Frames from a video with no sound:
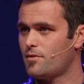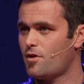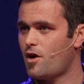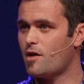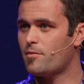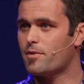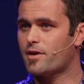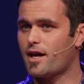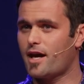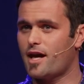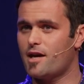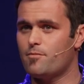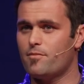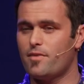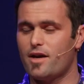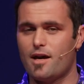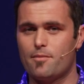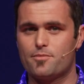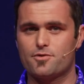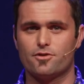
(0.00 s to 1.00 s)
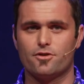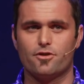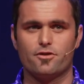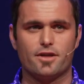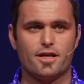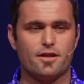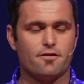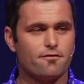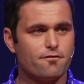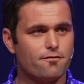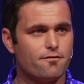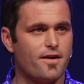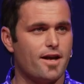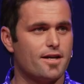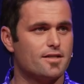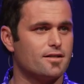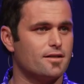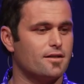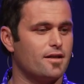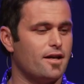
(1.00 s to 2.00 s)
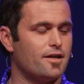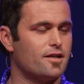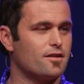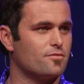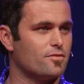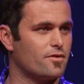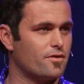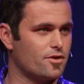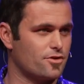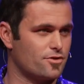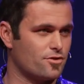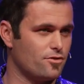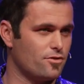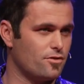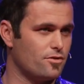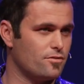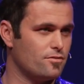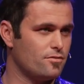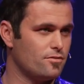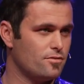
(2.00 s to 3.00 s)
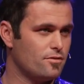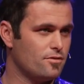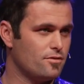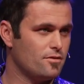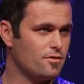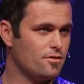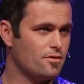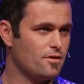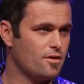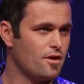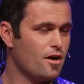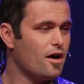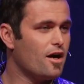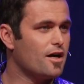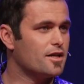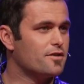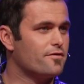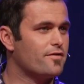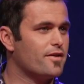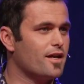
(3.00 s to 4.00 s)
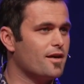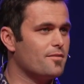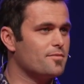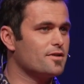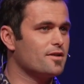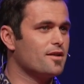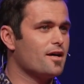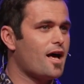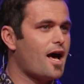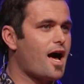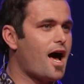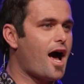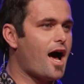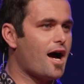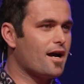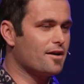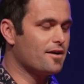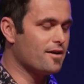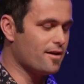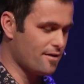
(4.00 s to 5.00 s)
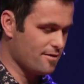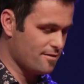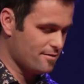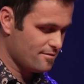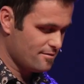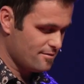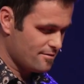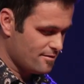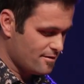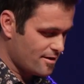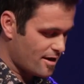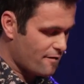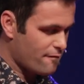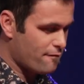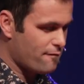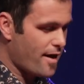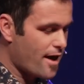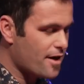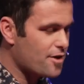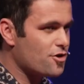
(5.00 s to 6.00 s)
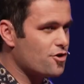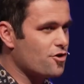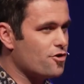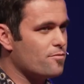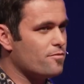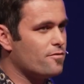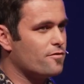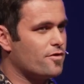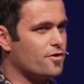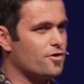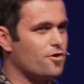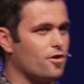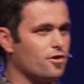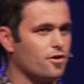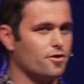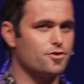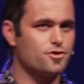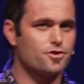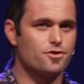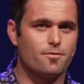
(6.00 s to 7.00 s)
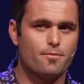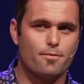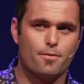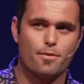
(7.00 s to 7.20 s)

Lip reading: I became absolutely fascinated with the soil. I developed a hunger, a vacuum for knowledge.